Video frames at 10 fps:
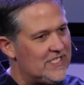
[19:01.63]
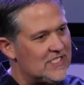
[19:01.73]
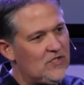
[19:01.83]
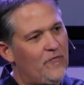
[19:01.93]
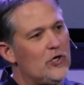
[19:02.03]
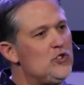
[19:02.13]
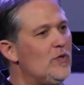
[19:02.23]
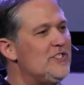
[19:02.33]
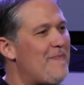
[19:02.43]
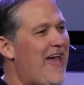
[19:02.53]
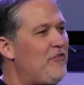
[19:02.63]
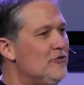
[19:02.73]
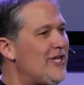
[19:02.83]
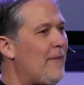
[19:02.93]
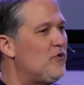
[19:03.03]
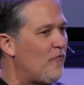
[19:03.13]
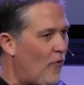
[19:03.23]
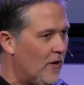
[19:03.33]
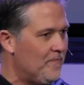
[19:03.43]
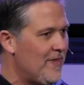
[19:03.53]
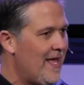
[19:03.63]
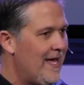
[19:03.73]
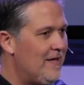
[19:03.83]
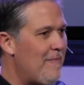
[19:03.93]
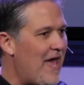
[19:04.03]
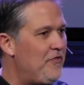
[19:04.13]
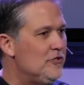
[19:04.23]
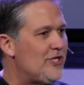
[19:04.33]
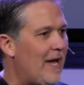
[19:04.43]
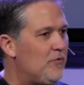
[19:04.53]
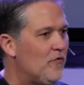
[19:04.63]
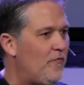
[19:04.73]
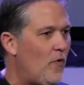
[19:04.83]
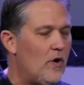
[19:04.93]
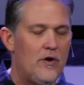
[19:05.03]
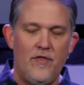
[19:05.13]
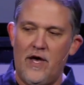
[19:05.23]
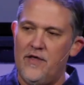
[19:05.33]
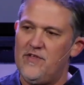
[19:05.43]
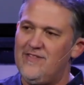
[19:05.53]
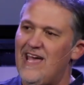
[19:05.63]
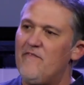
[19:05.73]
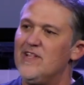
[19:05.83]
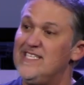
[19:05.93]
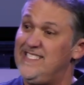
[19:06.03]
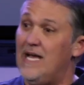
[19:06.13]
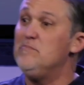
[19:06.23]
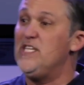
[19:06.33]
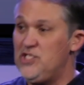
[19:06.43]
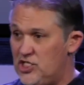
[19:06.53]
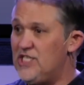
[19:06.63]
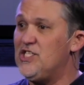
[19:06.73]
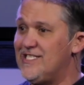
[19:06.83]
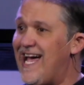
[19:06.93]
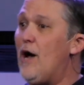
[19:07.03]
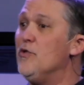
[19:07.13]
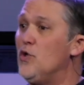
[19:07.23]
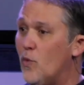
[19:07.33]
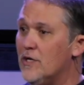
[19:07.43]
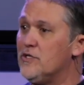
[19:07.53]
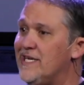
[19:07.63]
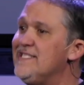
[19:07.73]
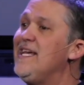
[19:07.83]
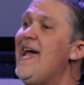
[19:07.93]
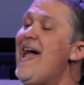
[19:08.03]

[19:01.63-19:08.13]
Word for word: The first one's Matthew chapter 4. In Matthew chapter 4, the, the devil is tempting Jesus out in the wilderness.